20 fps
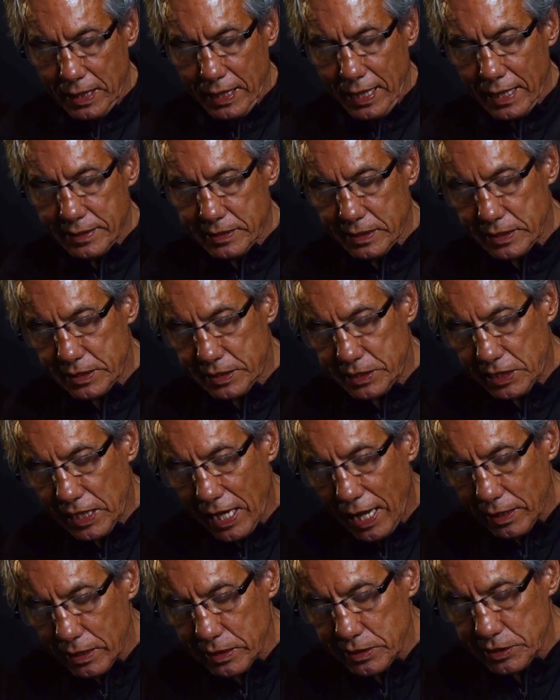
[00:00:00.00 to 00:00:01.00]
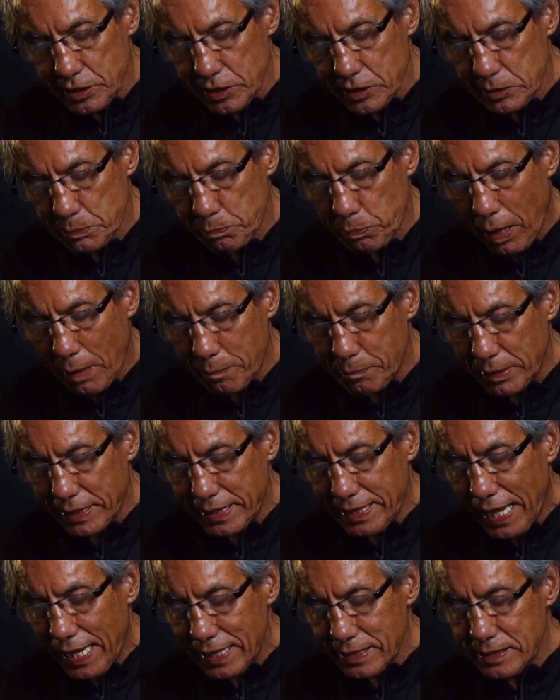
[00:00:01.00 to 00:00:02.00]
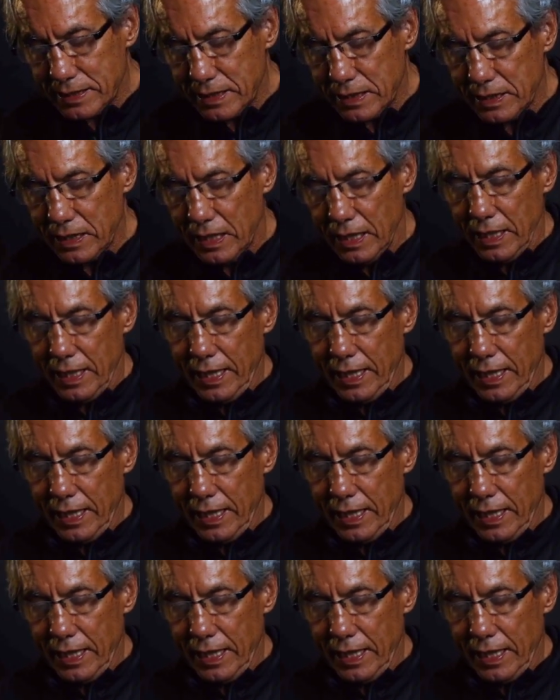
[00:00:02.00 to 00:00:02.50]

as it challenges propaganda